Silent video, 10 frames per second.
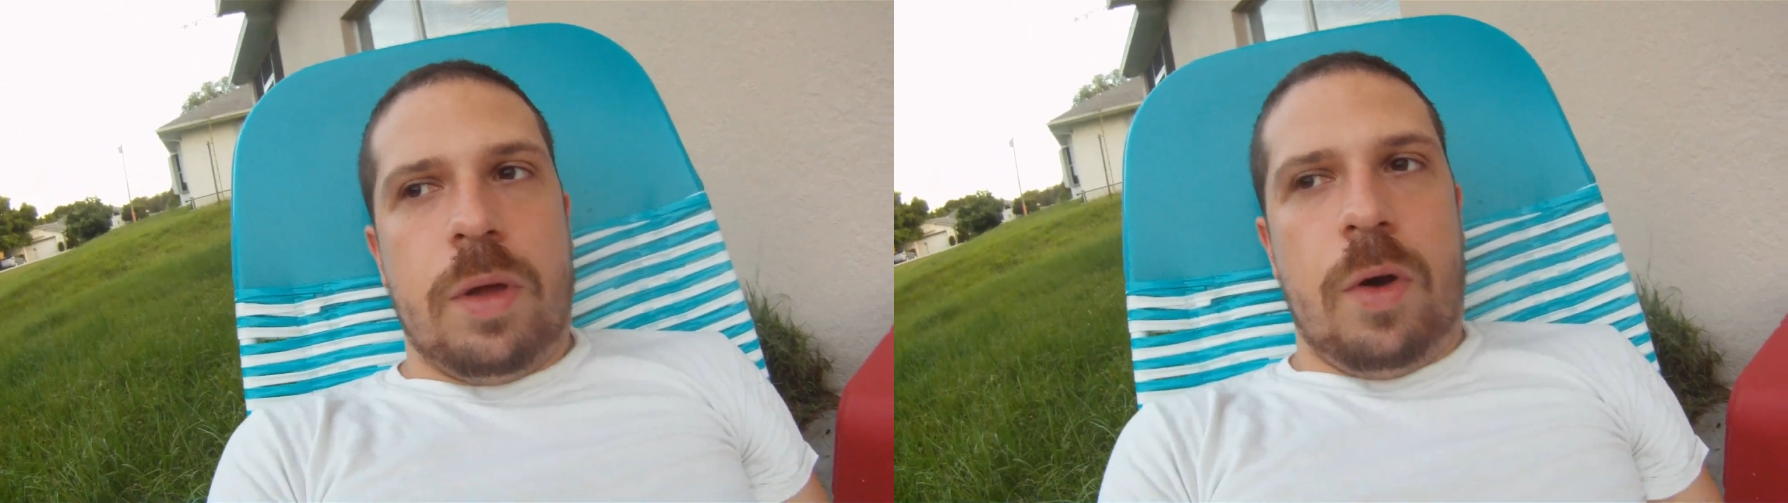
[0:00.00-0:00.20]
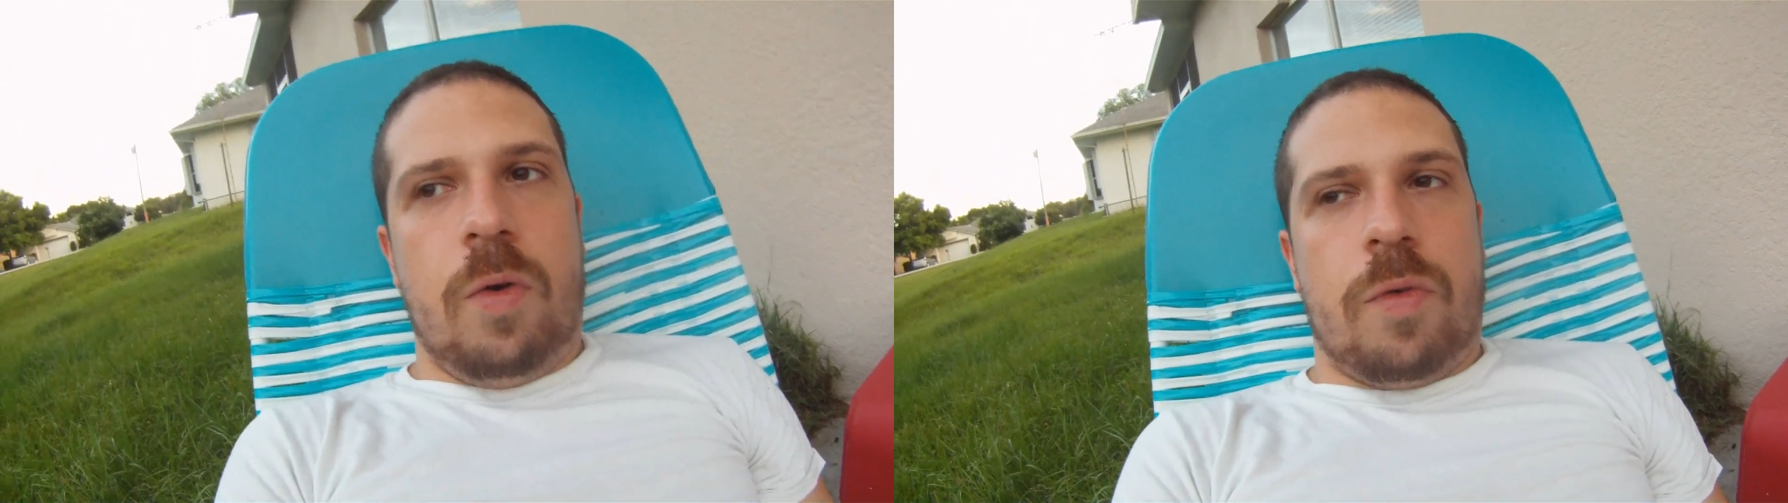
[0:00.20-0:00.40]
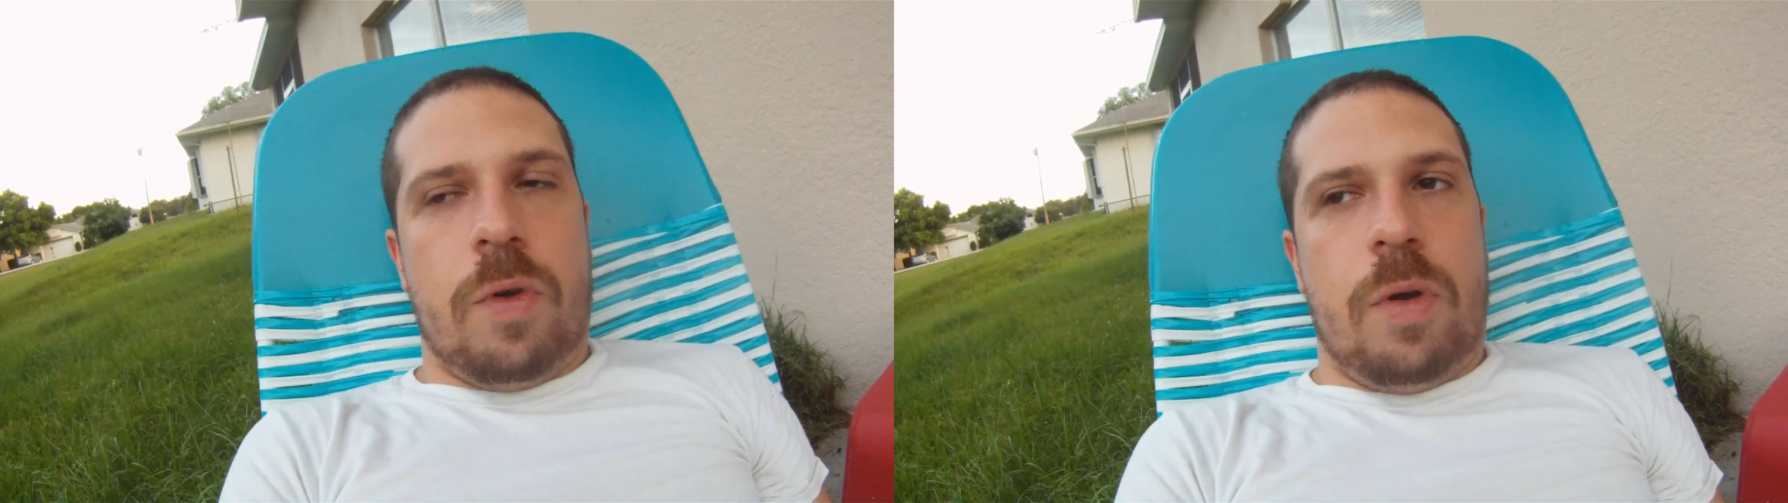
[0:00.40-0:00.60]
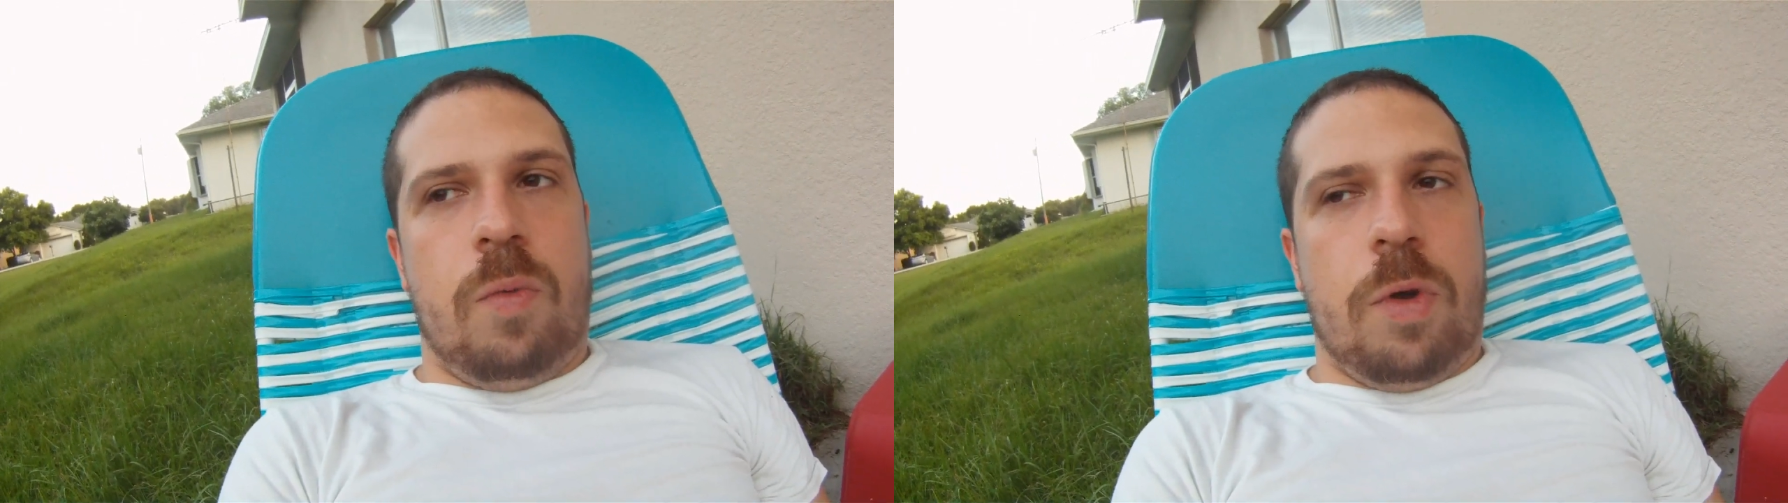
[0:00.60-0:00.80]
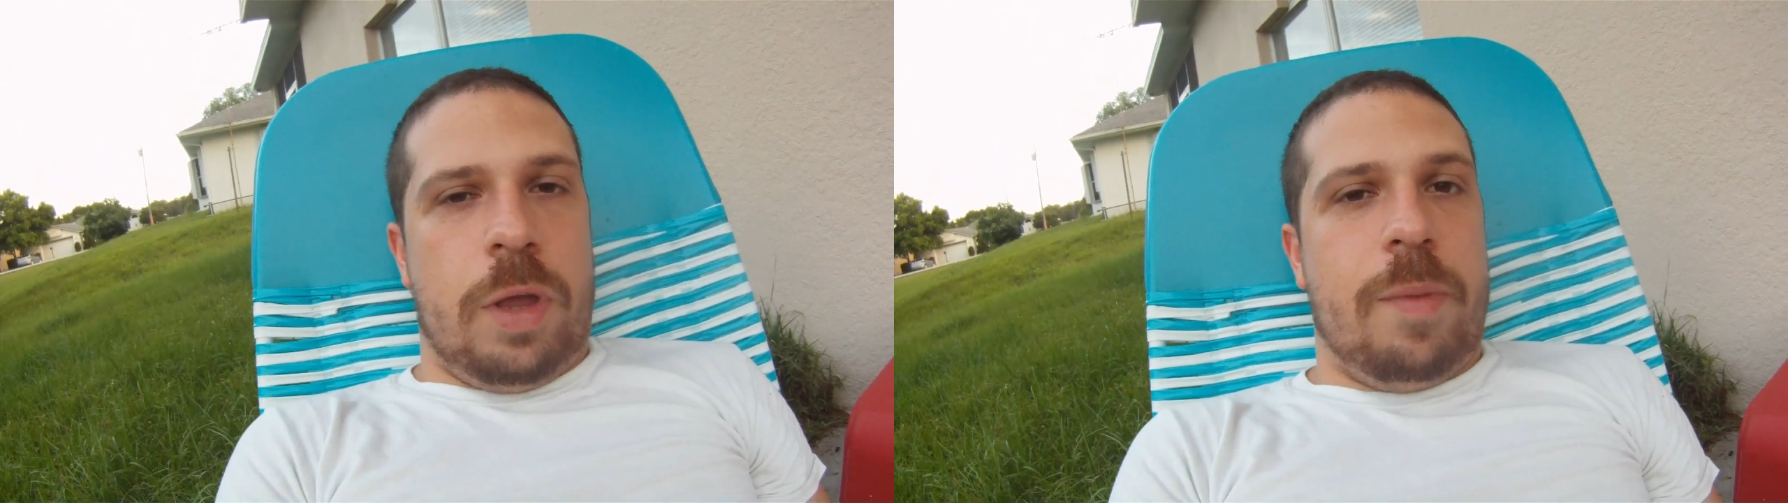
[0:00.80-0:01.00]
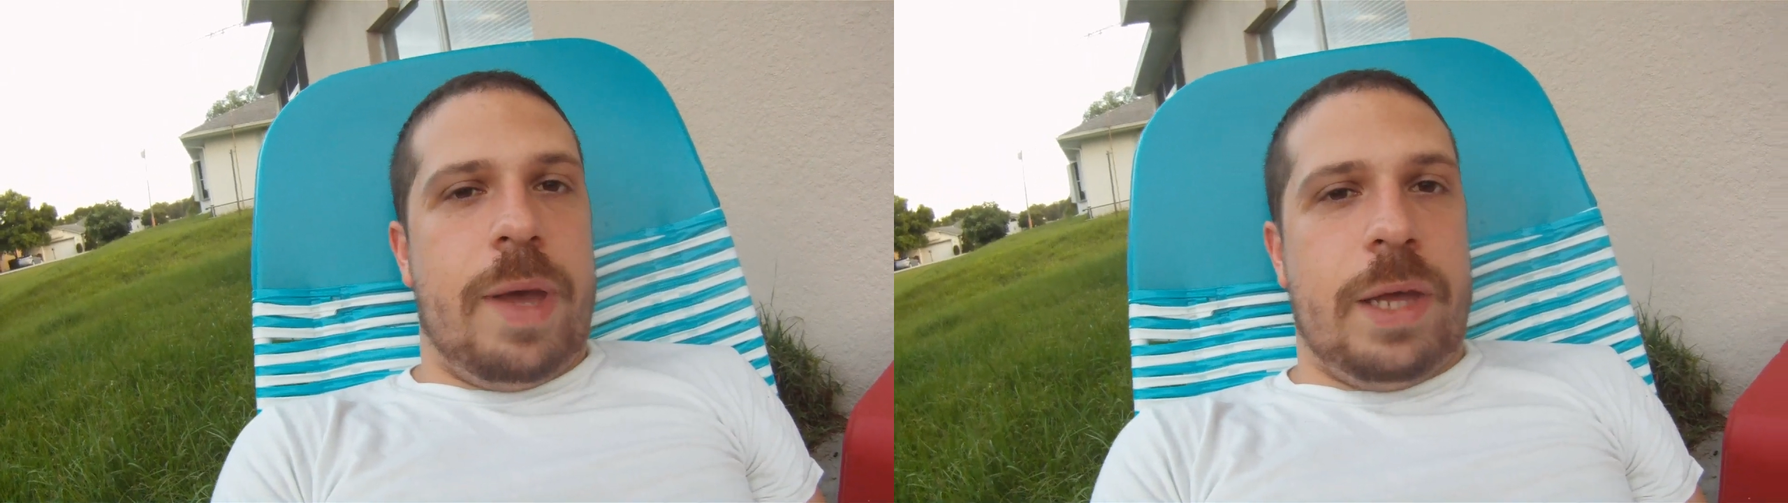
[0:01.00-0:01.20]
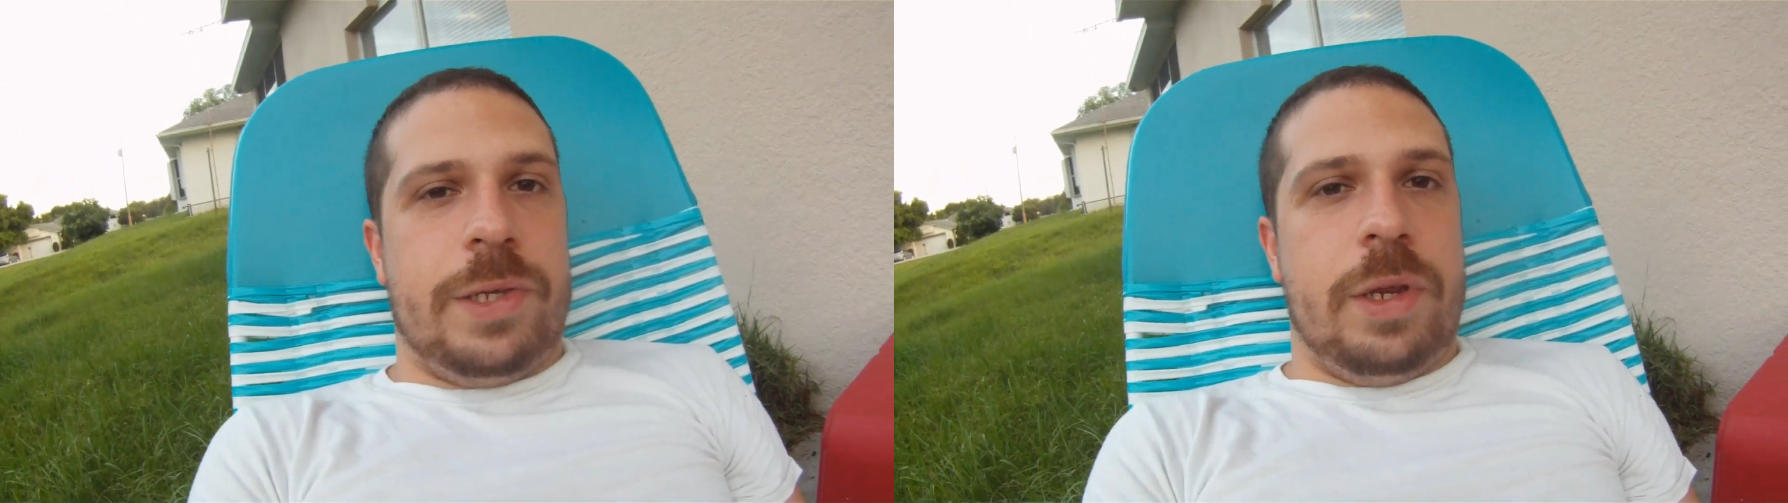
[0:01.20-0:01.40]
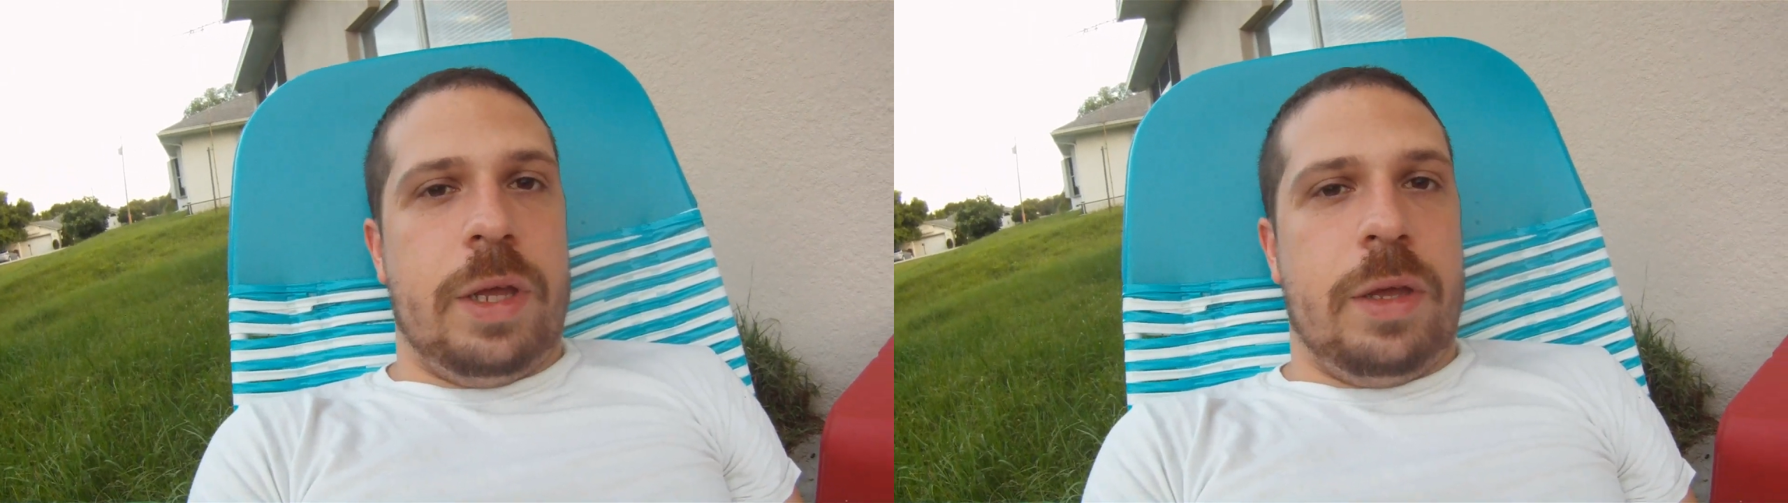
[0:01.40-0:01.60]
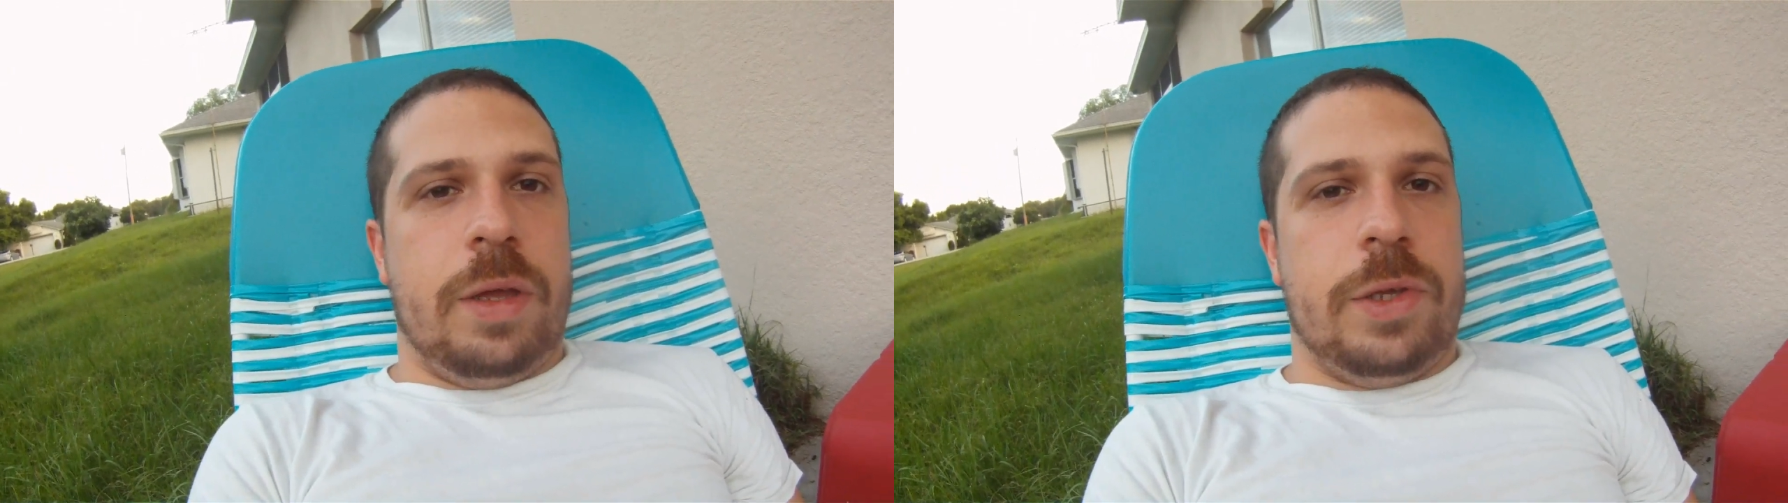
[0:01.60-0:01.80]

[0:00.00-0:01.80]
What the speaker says: overall work capacity